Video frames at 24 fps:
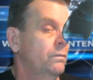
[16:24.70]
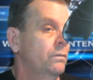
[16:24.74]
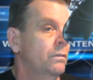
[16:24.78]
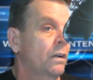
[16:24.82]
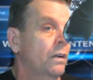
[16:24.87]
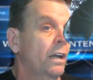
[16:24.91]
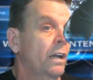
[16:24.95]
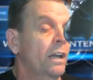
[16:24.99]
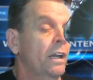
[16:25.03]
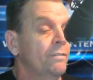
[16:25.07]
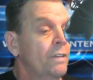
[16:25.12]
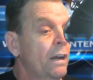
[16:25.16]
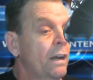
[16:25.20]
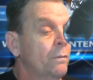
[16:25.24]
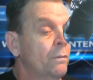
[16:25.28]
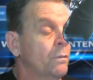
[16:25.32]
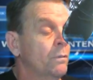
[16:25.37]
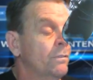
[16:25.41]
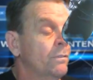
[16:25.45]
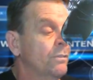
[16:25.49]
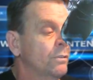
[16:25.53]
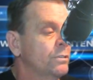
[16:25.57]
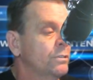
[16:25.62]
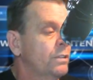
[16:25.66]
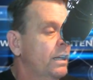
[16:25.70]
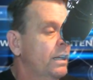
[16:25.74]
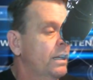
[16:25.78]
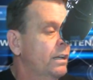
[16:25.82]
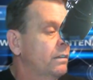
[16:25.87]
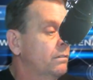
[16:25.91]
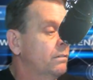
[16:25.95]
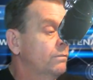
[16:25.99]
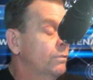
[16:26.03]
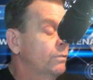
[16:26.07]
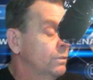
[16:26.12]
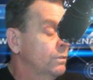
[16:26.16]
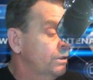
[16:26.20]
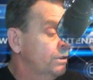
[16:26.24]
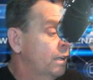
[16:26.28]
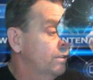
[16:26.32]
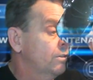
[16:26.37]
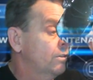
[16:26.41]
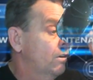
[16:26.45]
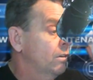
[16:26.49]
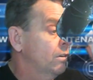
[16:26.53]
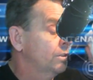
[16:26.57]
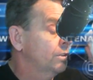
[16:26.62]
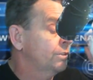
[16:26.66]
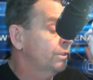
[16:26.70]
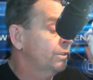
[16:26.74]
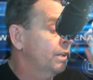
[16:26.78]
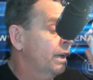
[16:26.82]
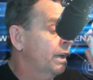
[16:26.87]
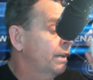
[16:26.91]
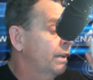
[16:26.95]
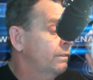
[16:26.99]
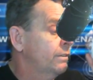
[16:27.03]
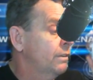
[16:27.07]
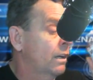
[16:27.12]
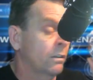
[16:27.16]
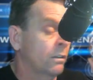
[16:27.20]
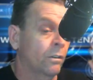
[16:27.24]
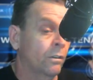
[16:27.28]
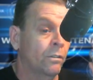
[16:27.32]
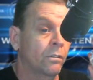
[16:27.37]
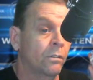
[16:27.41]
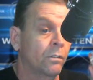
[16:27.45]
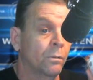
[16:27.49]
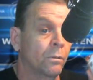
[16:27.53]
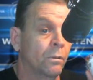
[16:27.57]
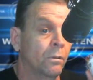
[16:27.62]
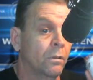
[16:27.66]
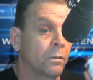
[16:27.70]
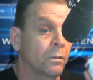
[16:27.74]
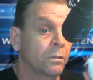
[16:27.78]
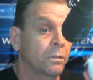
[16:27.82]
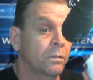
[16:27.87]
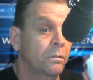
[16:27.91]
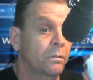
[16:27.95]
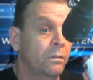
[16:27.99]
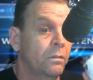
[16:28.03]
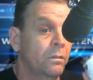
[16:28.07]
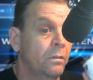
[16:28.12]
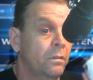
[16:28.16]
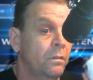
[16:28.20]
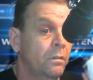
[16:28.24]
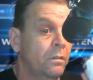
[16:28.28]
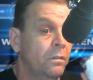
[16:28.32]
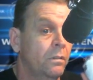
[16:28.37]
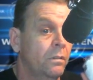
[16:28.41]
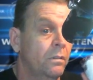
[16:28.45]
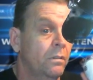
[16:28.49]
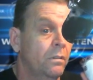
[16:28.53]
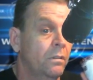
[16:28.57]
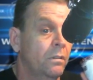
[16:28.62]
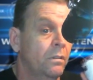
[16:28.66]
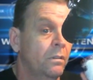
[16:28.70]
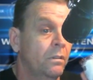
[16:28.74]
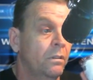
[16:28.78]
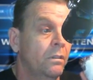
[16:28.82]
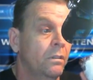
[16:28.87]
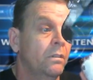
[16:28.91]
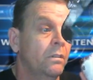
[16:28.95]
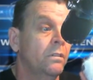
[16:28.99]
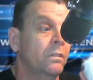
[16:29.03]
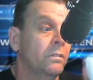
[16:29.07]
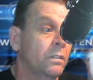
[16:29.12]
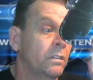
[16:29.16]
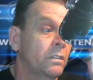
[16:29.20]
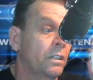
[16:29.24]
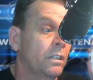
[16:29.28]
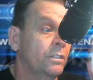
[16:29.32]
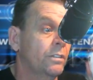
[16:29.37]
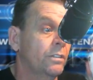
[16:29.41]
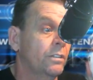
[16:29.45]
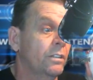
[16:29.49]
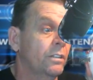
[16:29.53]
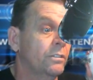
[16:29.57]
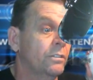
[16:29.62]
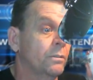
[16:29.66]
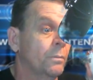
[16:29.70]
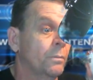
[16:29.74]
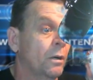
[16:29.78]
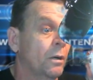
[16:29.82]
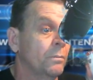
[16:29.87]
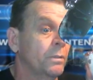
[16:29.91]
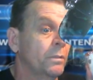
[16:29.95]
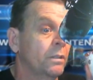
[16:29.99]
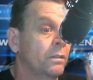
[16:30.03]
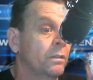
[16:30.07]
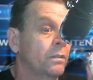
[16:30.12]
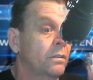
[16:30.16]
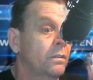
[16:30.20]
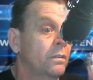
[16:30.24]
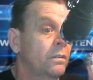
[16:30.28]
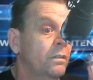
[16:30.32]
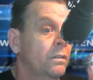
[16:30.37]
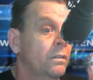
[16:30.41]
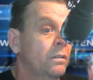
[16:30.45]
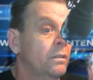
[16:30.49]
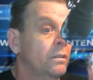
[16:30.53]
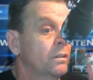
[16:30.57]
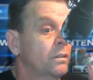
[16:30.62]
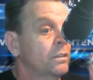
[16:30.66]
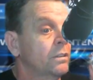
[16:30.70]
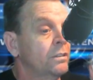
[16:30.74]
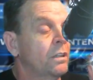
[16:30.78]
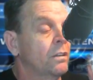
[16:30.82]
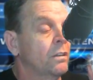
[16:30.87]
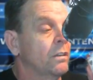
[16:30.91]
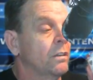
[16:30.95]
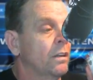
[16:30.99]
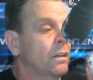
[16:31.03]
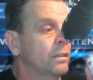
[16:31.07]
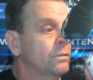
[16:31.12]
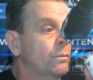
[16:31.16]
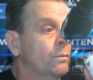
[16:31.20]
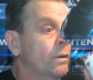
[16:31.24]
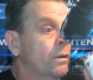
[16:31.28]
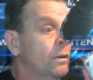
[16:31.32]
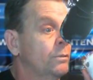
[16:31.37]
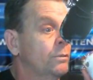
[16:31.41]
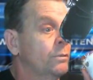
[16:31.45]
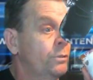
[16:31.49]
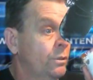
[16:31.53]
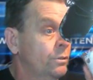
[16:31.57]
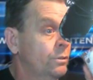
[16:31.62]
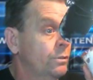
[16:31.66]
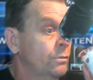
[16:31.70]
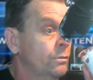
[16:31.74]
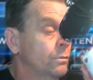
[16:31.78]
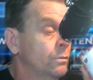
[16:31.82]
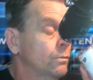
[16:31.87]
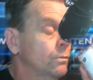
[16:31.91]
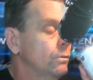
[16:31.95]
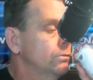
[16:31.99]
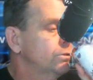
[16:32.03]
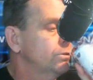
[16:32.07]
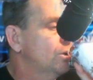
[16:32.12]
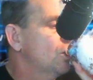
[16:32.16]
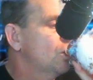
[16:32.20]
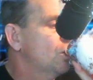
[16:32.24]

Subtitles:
I have that one firsthand knowledge of that. I learned the rules, and they changed them on me because they didn't like the way I was using the rules.